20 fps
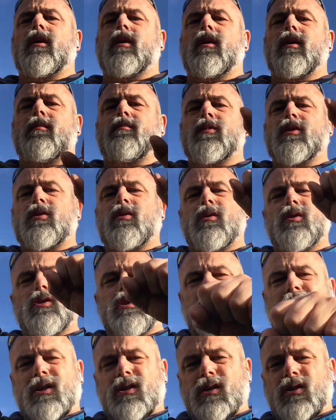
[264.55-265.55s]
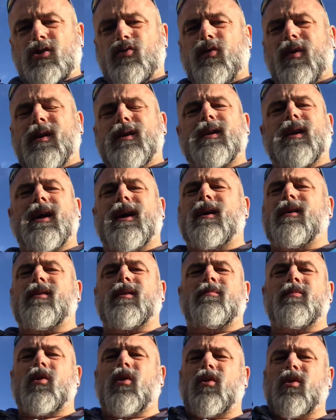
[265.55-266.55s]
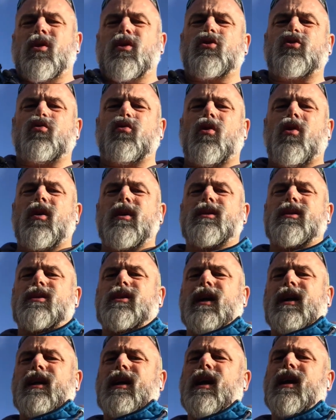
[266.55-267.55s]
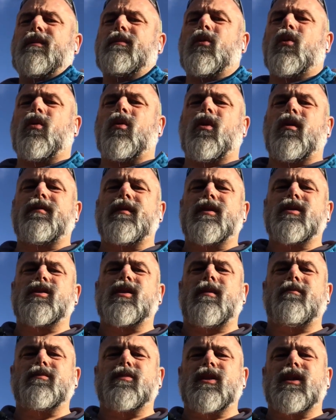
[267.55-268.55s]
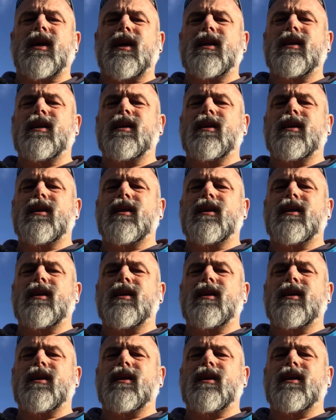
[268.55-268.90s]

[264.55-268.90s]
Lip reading: I'm just going to slash it straight down. I'm not going to try to take any more off of the stump today.